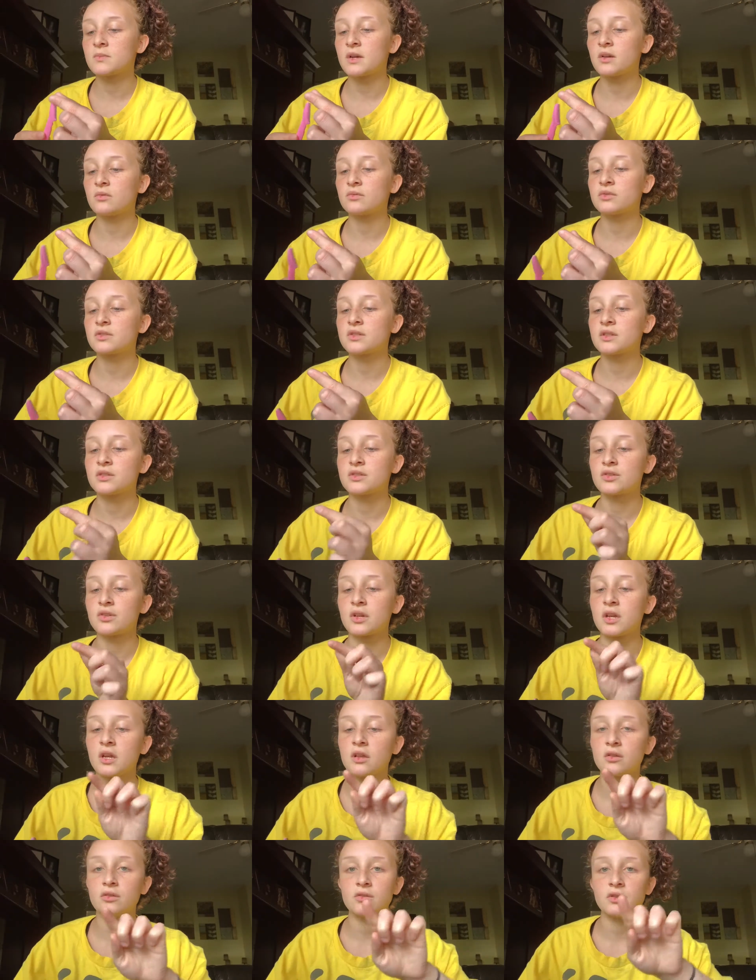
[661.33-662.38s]
my older sister,
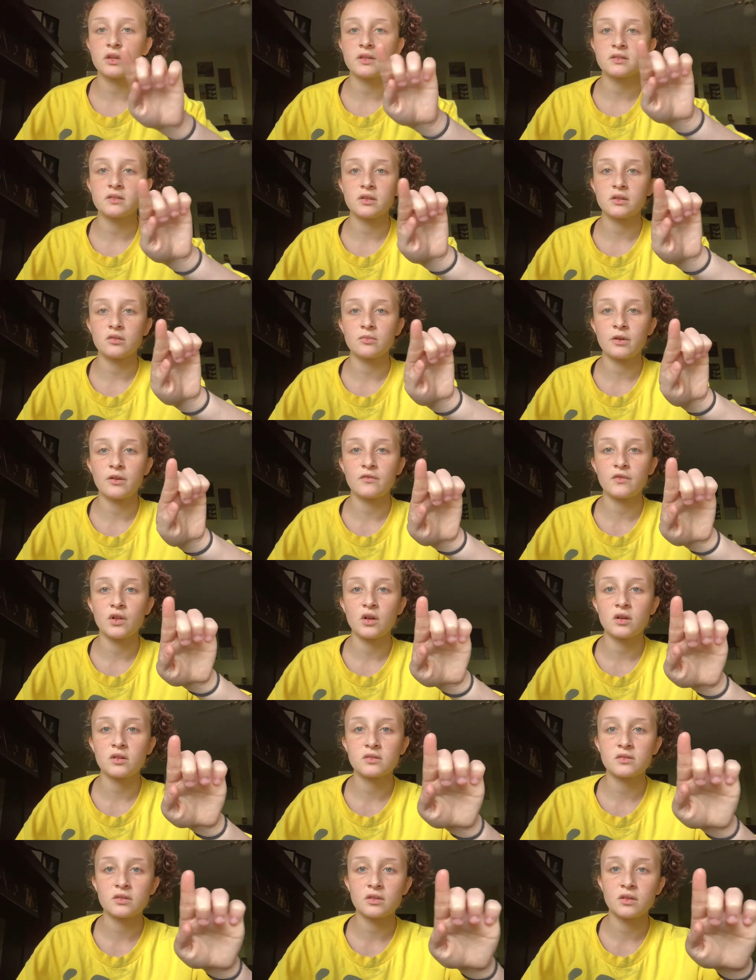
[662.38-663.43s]
Kayla. You guys seen her in my
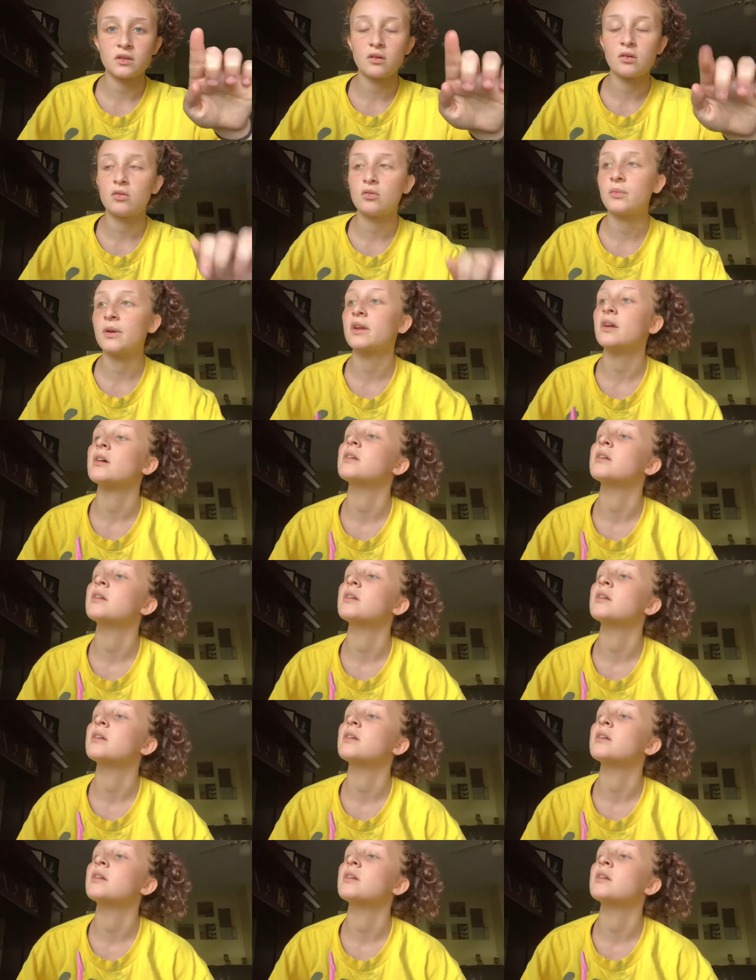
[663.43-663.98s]
vlogs. Look, oh my